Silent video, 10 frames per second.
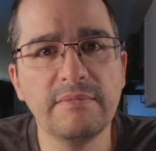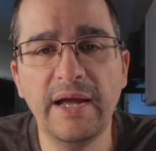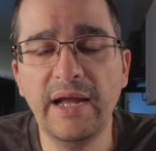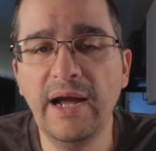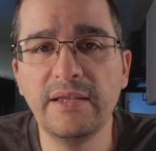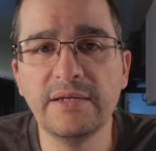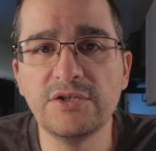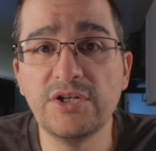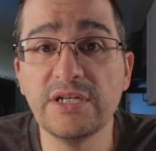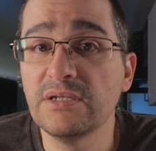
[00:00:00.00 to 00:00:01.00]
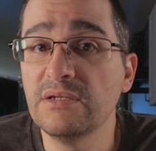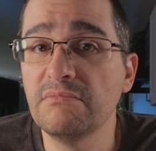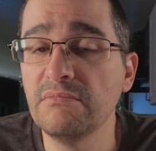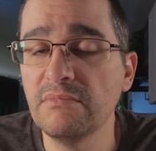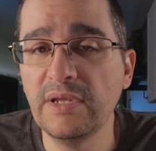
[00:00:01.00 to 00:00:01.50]
I highly suggest
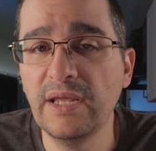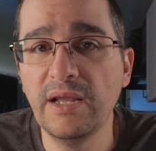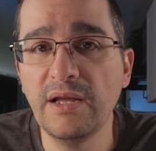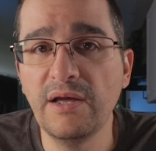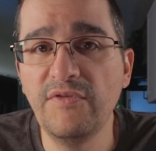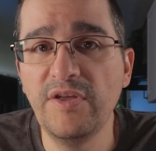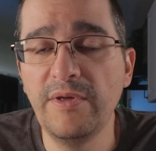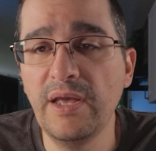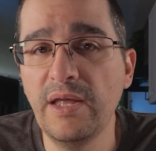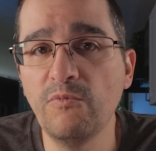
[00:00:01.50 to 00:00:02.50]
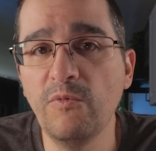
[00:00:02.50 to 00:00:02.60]
getting a VPN.